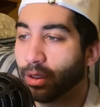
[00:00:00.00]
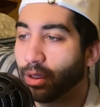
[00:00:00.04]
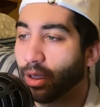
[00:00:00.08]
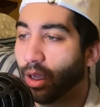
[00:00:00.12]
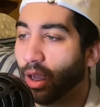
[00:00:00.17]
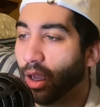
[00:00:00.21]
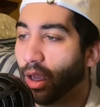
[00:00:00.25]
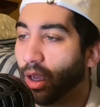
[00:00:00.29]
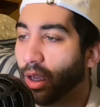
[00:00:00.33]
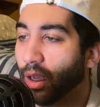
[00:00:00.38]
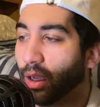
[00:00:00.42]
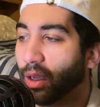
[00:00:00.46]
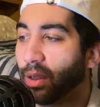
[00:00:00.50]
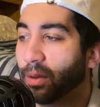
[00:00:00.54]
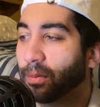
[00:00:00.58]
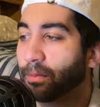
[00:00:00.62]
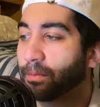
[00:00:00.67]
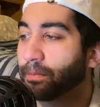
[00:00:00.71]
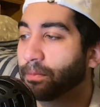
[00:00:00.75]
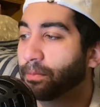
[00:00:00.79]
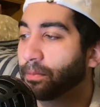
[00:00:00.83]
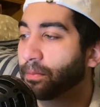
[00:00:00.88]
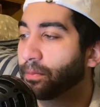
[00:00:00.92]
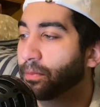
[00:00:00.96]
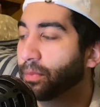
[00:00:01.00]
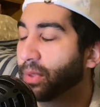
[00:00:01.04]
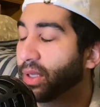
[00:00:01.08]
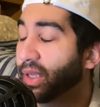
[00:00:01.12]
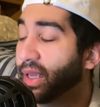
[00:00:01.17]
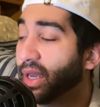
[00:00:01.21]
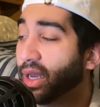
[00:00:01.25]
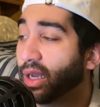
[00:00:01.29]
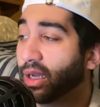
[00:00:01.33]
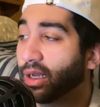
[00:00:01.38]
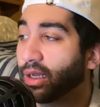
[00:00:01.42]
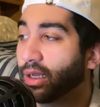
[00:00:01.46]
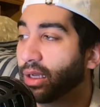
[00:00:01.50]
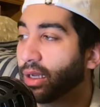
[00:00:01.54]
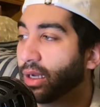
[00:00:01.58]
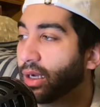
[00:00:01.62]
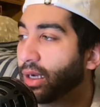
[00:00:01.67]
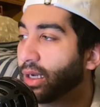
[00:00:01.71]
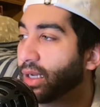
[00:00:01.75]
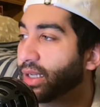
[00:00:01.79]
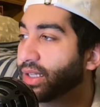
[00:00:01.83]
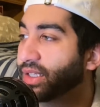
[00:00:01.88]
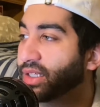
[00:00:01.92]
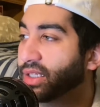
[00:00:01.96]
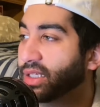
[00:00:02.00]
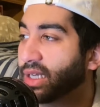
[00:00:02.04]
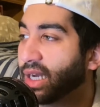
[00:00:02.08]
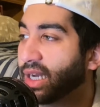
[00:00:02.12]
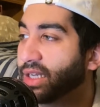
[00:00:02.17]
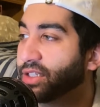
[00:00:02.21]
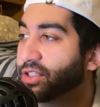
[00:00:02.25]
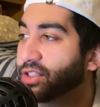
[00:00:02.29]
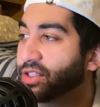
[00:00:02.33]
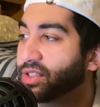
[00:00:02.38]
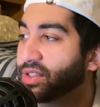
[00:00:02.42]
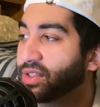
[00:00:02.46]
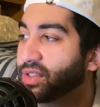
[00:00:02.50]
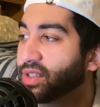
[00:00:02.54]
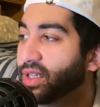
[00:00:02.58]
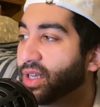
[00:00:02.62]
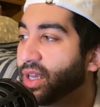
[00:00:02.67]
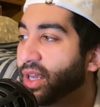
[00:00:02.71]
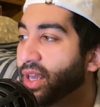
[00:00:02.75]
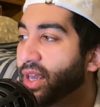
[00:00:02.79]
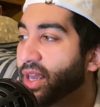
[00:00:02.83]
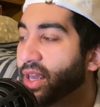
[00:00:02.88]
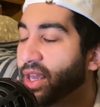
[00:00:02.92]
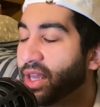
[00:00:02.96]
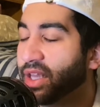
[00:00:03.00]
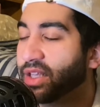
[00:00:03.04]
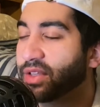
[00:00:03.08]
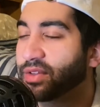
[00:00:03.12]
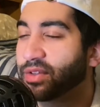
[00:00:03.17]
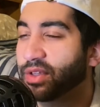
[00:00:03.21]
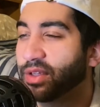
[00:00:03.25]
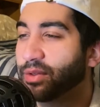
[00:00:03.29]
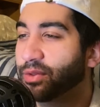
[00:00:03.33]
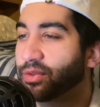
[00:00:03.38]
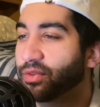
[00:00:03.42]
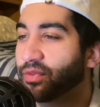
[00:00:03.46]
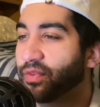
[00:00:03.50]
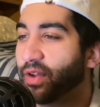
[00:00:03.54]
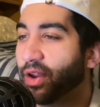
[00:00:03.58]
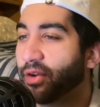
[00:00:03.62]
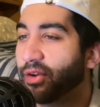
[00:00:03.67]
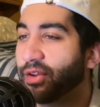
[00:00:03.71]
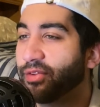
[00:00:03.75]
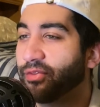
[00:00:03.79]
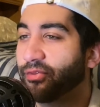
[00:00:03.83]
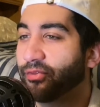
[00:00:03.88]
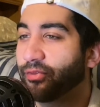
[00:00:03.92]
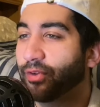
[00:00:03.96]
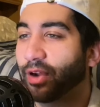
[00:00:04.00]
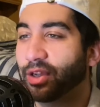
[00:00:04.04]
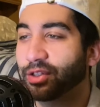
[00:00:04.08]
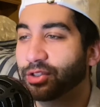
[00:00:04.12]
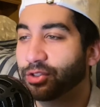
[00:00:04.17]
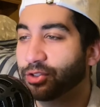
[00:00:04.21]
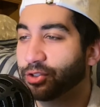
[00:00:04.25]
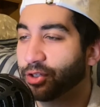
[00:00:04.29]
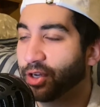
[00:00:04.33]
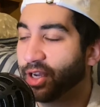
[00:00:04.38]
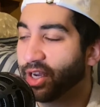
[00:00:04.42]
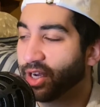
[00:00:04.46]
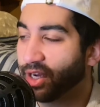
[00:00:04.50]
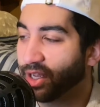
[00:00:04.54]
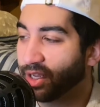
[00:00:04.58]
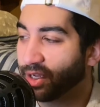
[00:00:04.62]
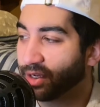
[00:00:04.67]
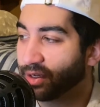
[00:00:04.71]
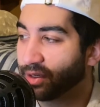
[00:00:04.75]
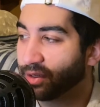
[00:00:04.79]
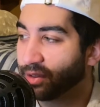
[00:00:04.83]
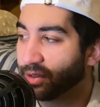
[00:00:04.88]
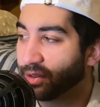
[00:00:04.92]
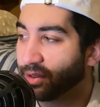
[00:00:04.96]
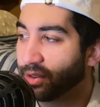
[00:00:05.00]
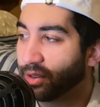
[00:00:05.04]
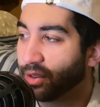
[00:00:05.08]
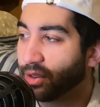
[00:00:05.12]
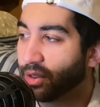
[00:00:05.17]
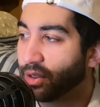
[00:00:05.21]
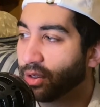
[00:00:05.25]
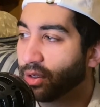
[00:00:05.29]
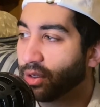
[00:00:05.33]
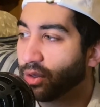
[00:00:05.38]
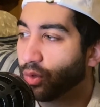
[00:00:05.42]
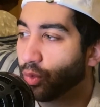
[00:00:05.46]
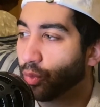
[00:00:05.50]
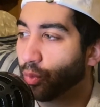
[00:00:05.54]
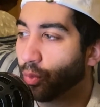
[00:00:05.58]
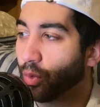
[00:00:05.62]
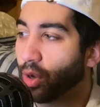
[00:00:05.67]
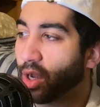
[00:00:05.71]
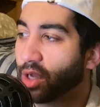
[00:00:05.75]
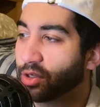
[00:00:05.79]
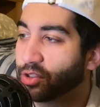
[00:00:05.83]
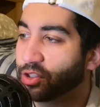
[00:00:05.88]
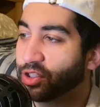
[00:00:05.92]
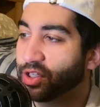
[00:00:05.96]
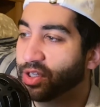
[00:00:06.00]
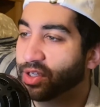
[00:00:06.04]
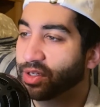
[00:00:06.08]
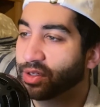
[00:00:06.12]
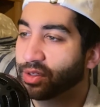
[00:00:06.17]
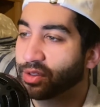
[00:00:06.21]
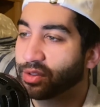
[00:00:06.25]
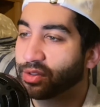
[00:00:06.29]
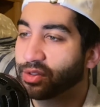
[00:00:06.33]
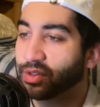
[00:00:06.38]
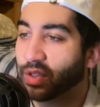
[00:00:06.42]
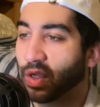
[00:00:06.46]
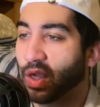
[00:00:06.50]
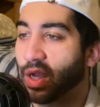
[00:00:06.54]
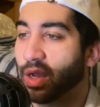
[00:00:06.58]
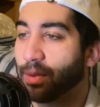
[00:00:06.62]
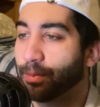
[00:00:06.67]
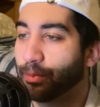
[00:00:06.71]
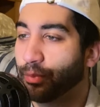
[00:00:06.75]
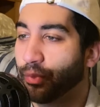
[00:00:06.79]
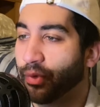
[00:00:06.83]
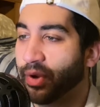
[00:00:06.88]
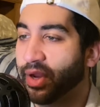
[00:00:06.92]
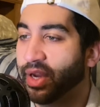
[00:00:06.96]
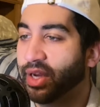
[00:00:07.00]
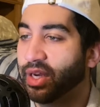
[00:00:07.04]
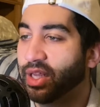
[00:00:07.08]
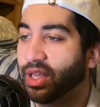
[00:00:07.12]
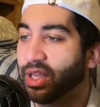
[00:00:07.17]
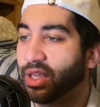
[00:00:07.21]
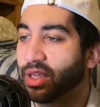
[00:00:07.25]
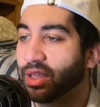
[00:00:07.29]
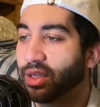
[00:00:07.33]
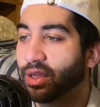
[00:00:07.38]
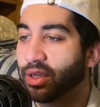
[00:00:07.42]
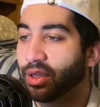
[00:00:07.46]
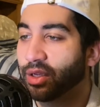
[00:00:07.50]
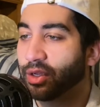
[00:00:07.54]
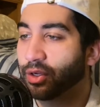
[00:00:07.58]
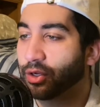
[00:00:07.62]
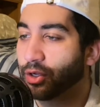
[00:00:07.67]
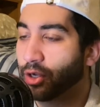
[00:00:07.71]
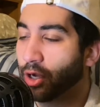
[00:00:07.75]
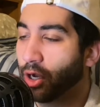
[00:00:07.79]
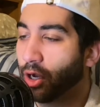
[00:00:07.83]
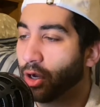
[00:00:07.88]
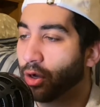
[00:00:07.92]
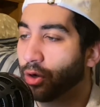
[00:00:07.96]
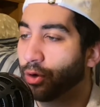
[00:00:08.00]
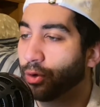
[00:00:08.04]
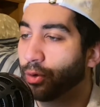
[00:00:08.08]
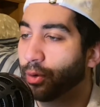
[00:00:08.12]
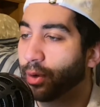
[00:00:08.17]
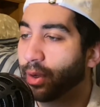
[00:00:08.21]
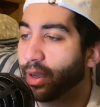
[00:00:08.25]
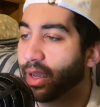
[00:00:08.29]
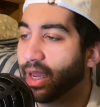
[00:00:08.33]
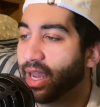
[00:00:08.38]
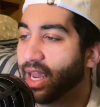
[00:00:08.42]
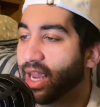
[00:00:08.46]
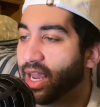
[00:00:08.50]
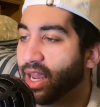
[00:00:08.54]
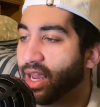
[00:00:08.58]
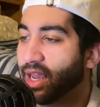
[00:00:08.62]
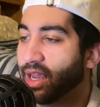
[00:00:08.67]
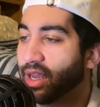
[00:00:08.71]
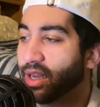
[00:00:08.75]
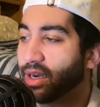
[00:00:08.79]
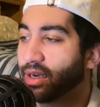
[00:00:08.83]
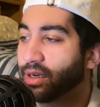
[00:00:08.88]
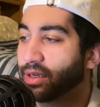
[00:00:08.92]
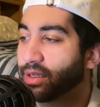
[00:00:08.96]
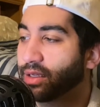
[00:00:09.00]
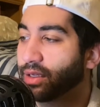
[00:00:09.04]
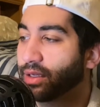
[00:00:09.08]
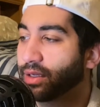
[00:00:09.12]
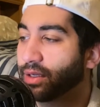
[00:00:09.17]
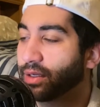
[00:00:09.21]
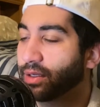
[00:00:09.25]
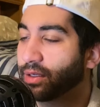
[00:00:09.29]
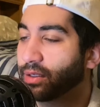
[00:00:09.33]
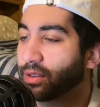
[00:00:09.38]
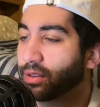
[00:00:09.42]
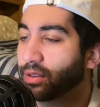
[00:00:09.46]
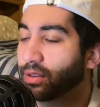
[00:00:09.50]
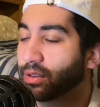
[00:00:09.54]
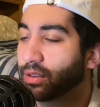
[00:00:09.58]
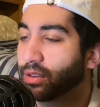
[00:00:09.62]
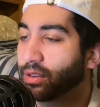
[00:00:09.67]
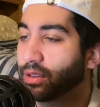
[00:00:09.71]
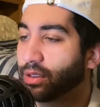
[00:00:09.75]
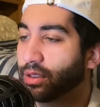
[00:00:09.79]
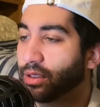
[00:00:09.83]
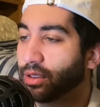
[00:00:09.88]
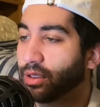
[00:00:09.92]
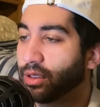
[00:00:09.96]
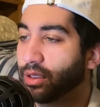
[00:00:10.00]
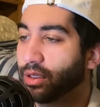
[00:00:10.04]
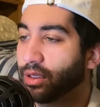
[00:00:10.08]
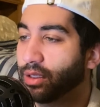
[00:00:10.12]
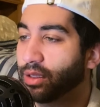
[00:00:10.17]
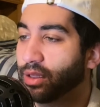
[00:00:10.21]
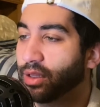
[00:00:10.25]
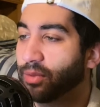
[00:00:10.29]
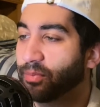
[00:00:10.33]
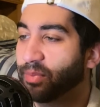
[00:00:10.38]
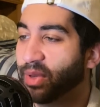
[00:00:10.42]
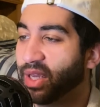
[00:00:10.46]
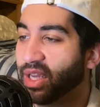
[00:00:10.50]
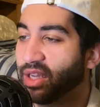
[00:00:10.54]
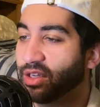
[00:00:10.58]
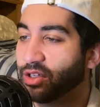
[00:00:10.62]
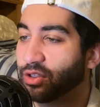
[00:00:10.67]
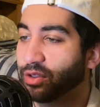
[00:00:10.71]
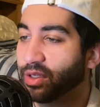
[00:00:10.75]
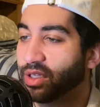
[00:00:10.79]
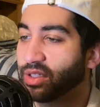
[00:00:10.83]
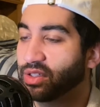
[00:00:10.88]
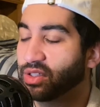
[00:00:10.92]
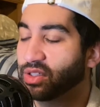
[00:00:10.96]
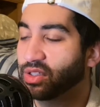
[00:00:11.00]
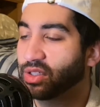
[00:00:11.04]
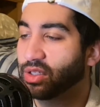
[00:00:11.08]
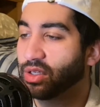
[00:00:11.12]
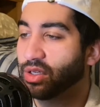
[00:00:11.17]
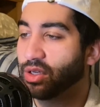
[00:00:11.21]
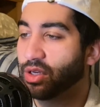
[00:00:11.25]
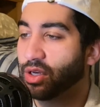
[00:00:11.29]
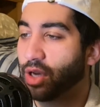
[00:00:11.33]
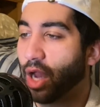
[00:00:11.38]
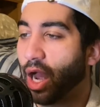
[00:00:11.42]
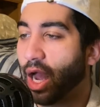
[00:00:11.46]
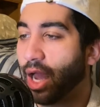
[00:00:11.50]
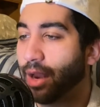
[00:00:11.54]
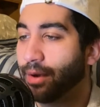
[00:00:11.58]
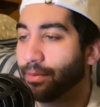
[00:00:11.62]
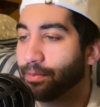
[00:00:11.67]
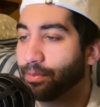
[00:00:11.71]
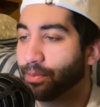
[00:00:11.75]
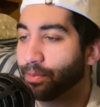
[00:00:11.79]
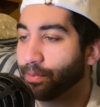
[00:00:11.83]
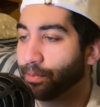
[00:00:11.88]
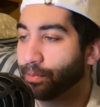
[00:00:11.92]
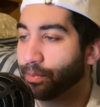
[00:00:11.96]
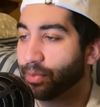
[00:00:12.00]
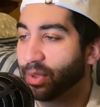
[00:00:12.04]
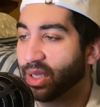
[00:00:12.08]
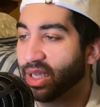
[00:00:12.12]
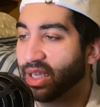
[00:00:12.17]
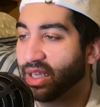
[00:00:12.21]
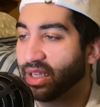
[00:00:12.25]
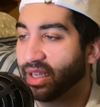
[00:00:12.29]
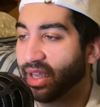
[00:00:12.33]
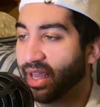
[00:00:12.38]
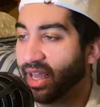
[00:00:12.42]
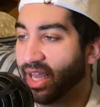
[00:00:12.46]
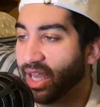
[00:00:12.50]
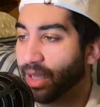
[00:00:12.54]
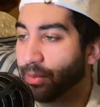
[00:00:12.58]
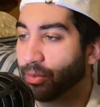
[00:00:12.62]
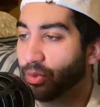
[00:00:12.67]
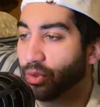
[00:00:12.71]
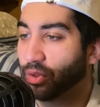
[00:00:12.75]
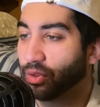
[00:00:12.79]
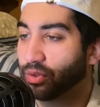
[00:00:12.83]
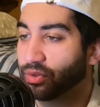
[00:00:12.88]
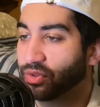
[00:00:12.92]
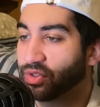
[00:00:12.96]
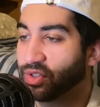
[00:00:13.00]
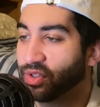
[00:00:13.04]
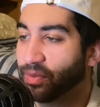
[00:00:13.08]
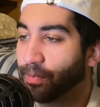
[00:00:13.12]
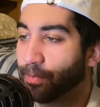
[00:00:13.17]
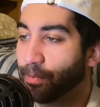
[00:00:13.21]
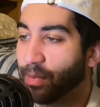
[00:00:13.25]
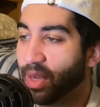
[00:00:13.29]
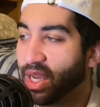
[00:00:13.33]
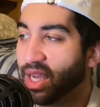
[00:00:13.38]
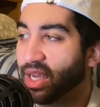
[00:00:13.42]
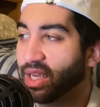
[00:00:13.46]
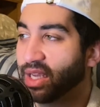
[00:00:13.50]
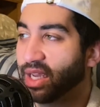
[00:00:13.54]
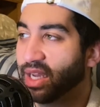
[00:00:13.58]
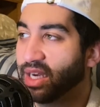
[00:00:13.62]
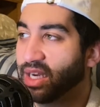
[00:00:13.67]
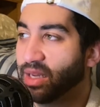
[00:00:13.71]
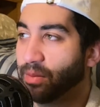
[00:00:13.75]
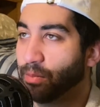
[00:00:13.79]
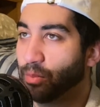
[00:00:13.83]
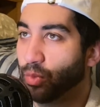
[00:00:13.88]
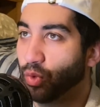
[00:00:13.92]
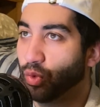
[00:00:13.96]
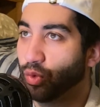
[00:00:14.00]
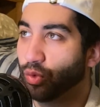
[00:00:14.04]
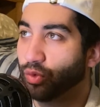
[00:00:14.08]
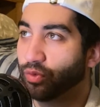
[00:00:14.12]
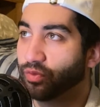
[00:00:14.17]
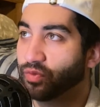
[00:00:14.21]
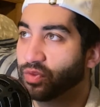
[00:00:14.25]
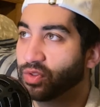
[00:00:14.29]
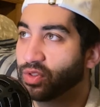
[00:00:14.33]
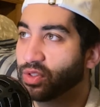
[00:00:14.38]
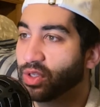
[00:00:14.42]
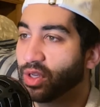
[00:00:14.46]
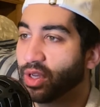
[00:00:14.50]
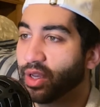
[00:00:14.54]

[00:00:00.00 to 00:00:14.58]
But yeah, I just it was very frustrating watching Tom Brady go, and the Patriots not being able to make any moves